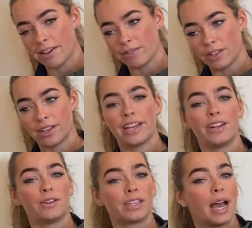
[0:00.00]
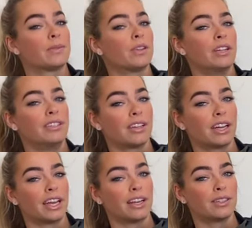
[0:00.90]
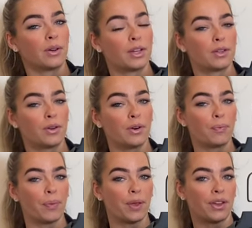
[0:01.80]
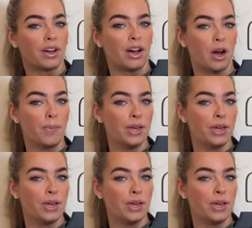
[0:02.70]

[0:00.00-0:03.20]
even though they looked absolutely stunning. So I thought, I'll be